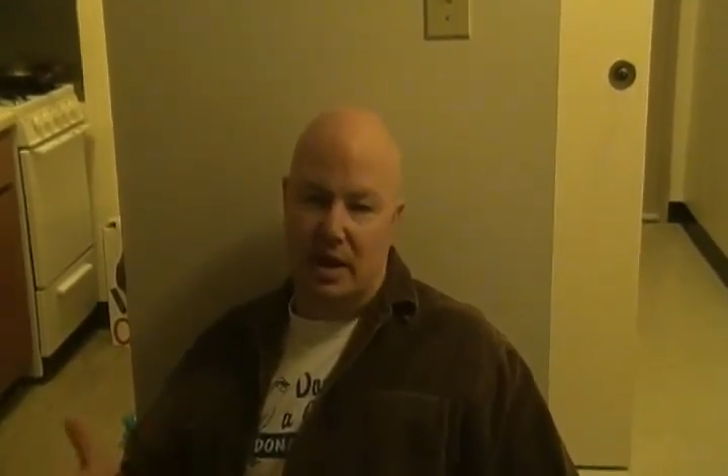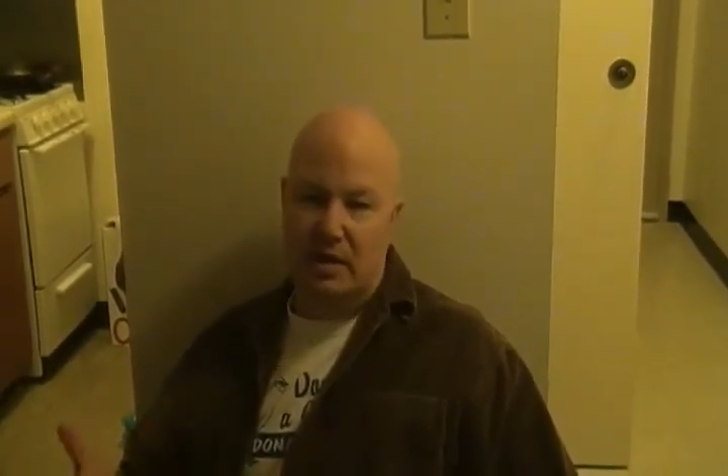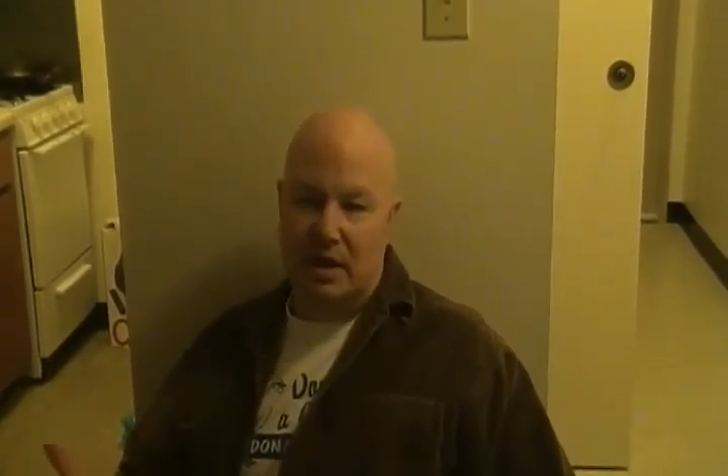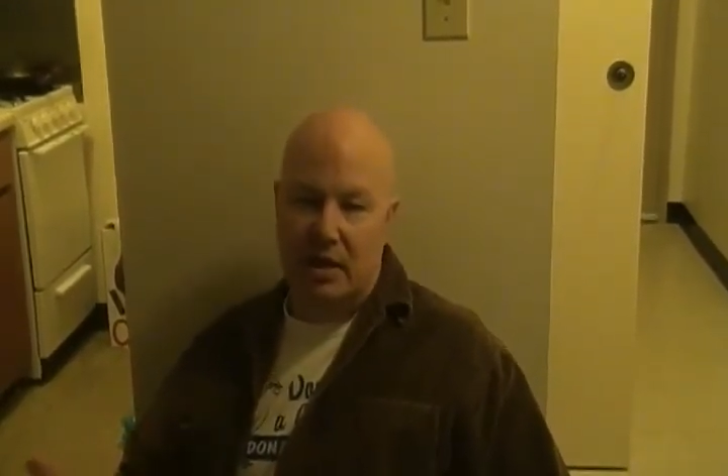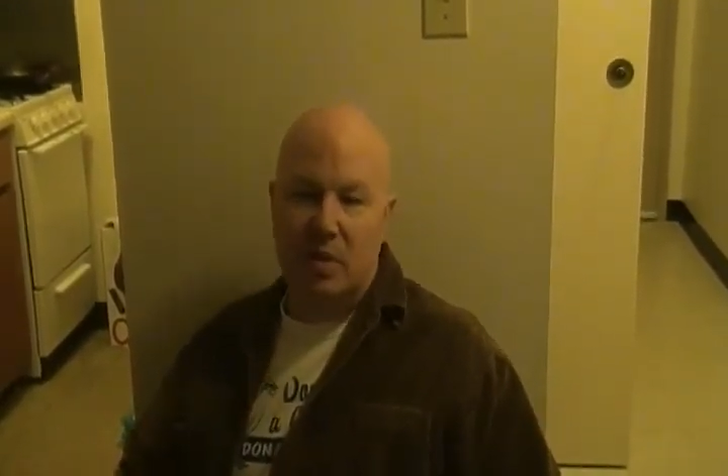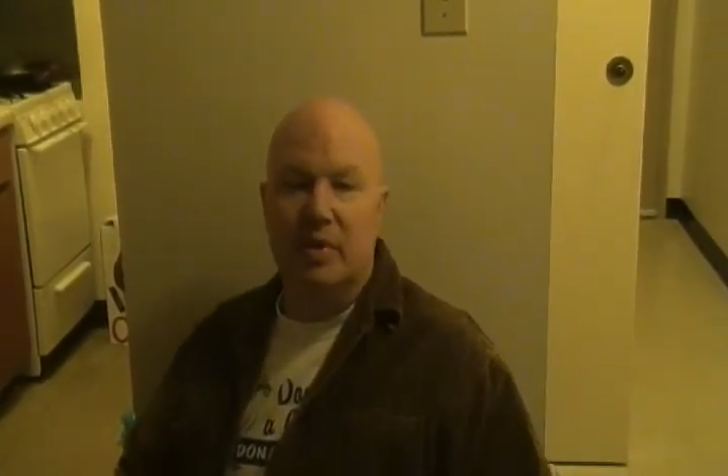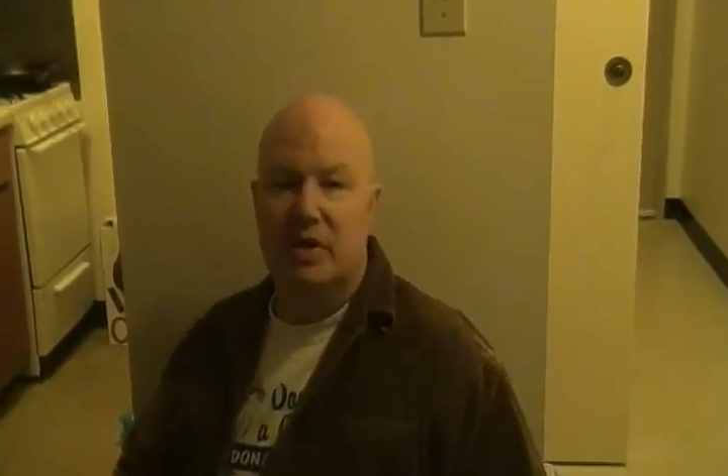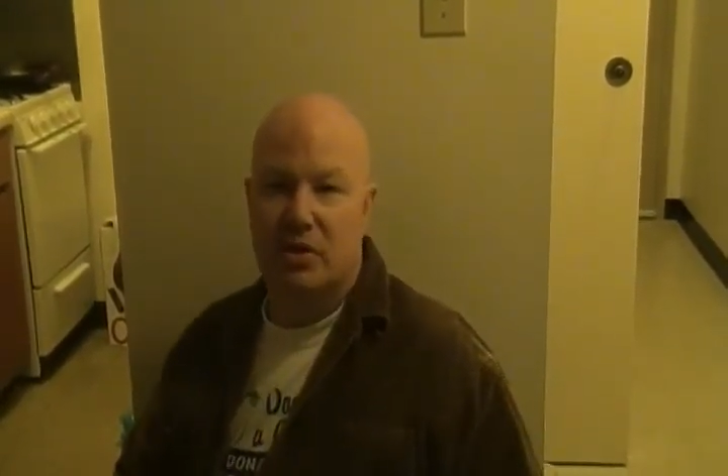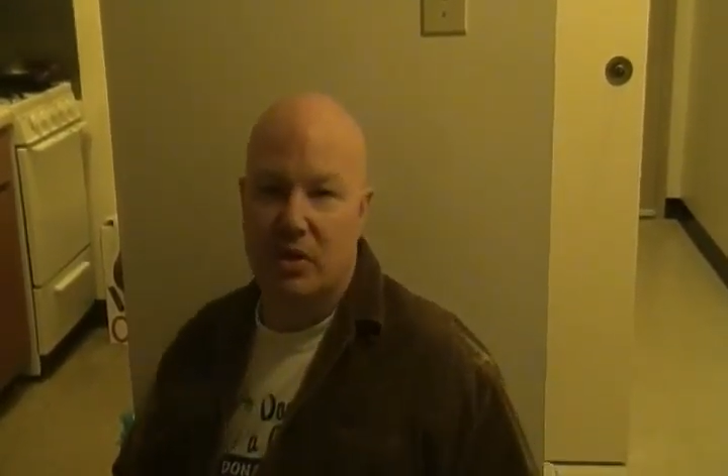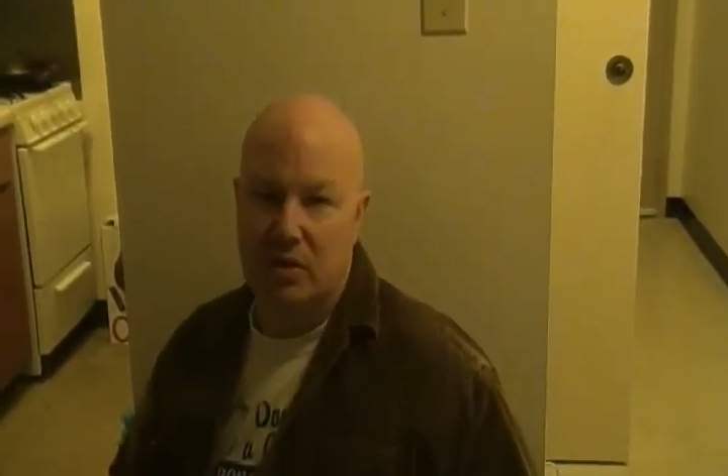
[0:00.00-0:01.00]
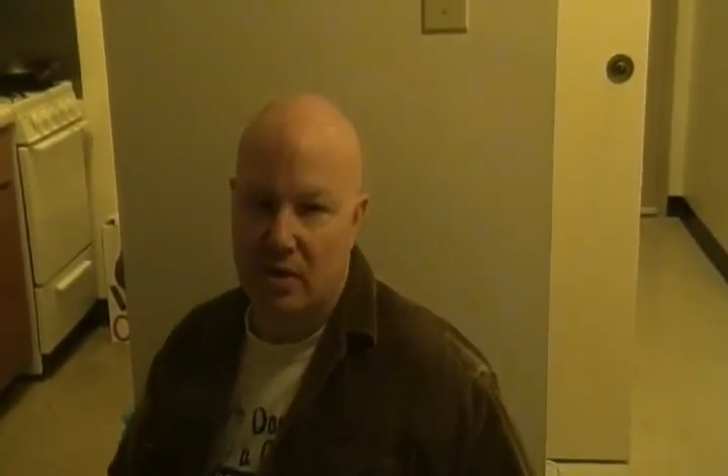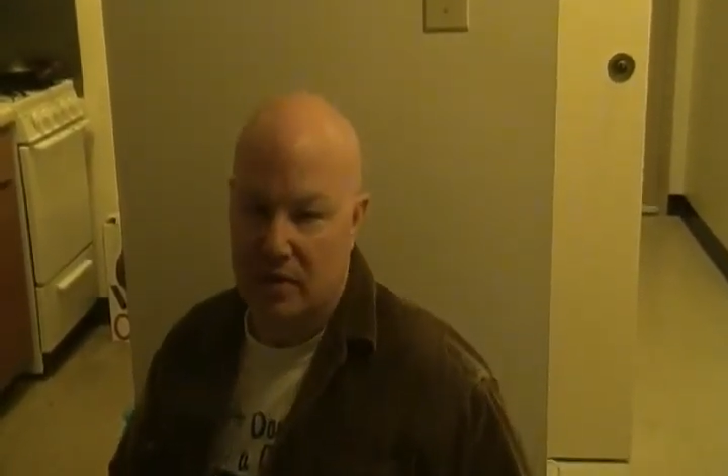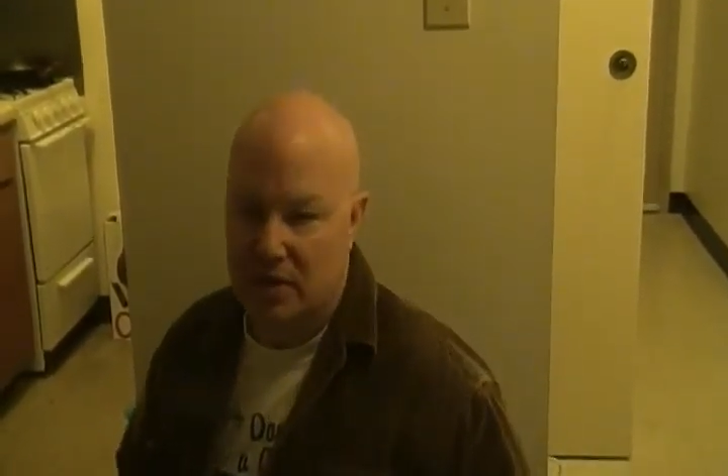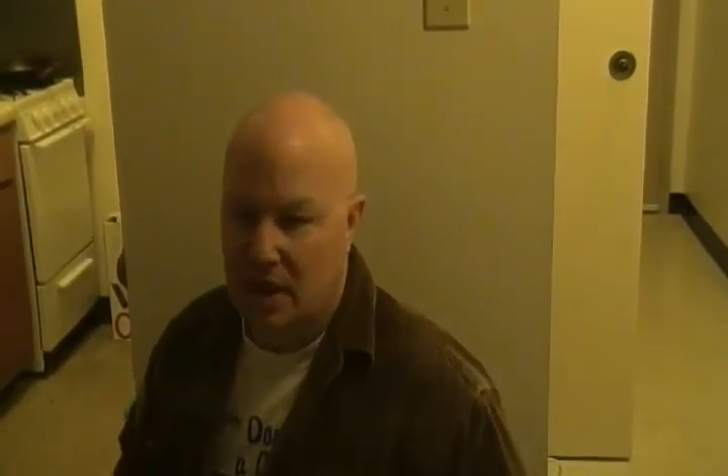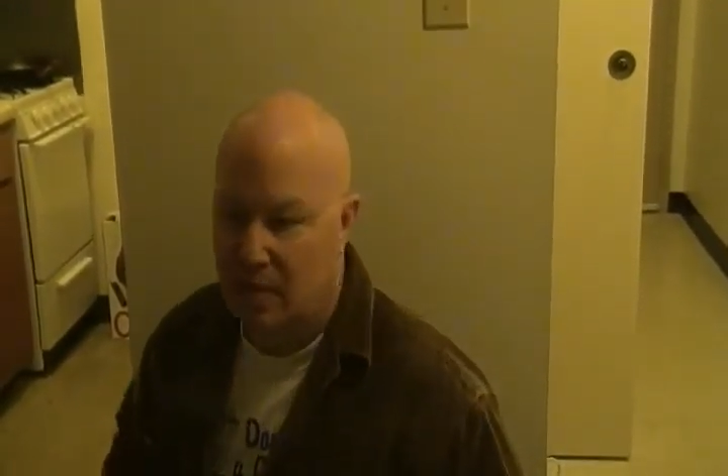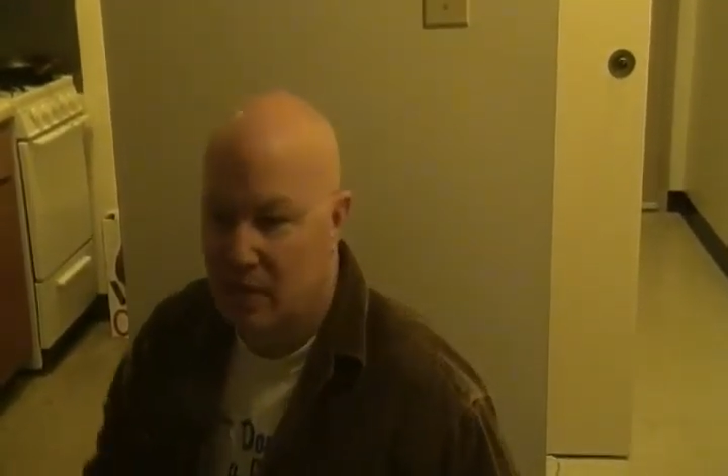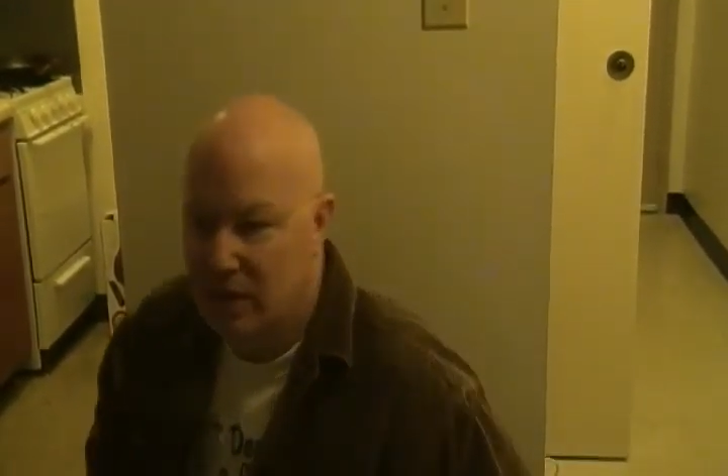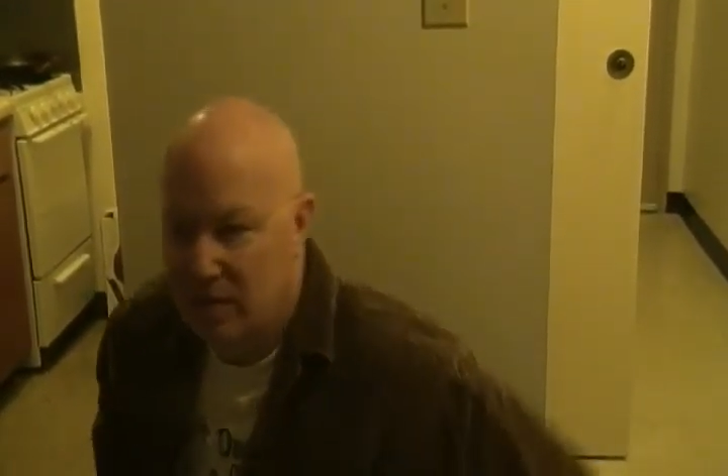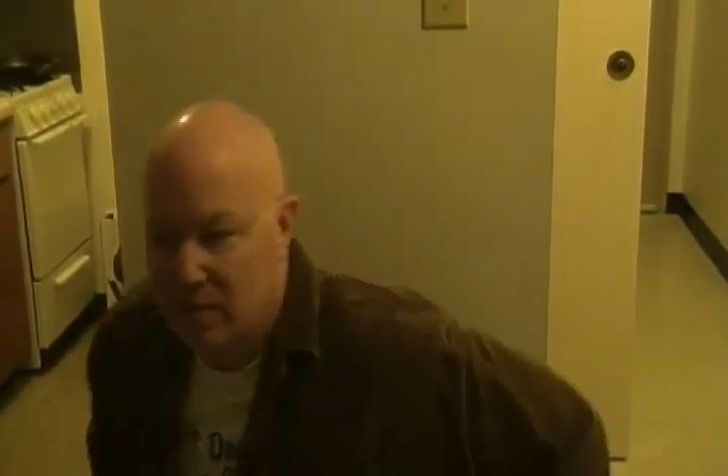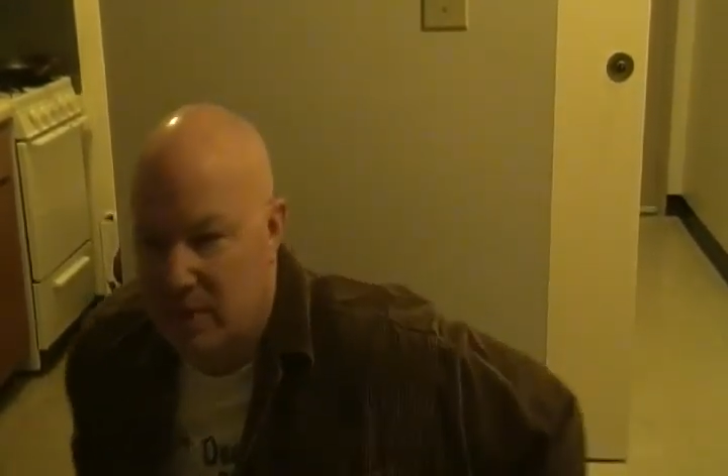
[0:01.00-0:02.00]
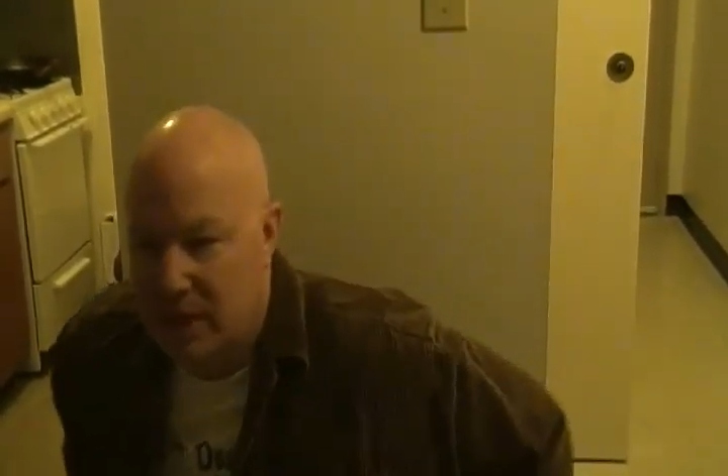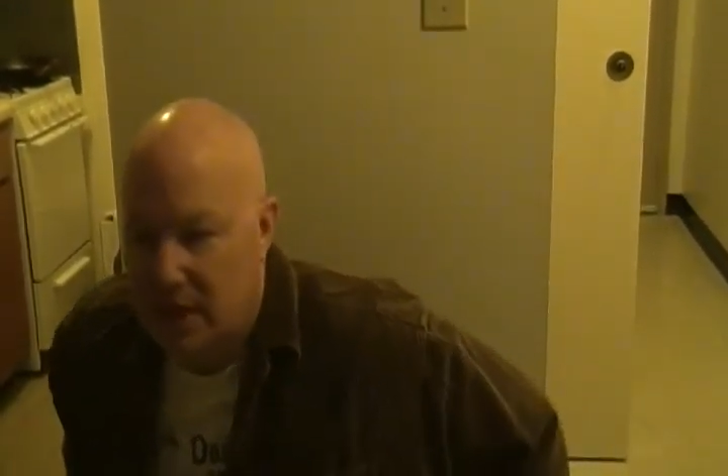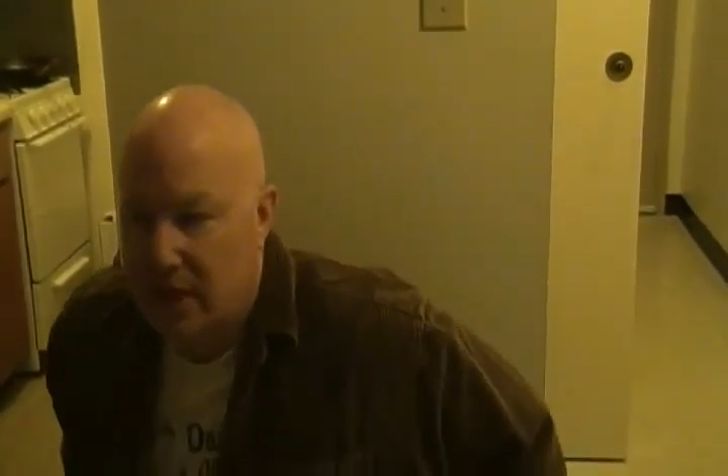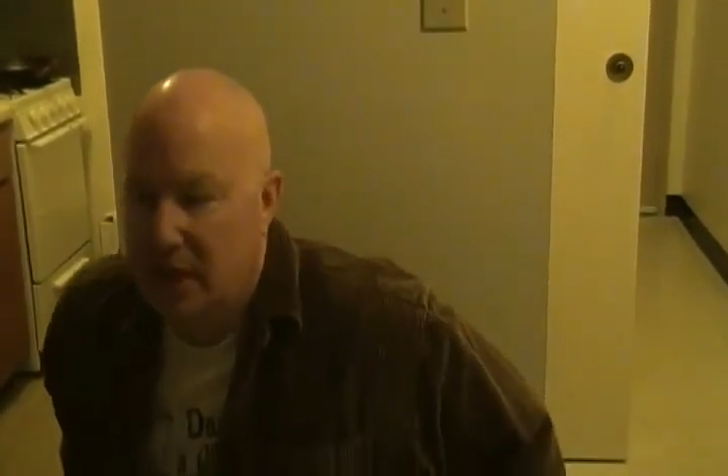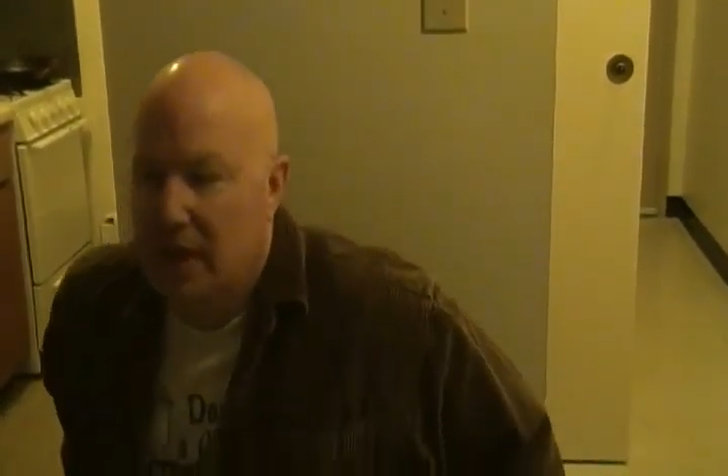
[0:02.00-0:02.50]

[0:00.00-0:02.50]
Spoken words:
That could be skewed over time or whatever, but